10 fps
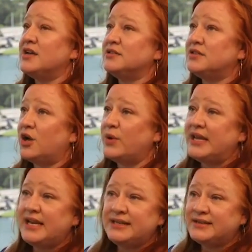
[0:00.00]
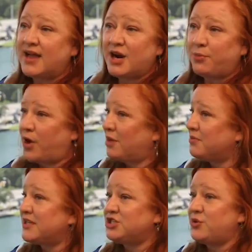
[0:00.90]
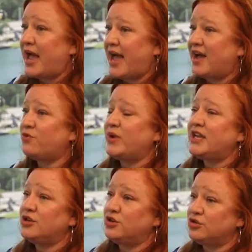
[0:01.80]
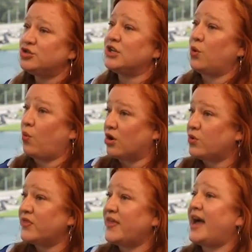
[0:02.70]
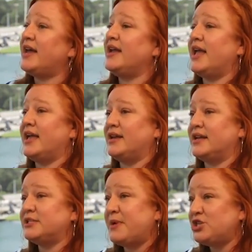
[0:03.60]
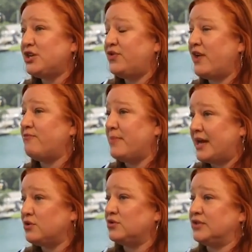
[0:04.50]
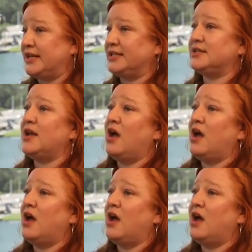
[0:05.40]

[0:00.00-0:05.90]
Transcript: So any kind of problem that you have, we can usually work with that, and especially if you have medical needs.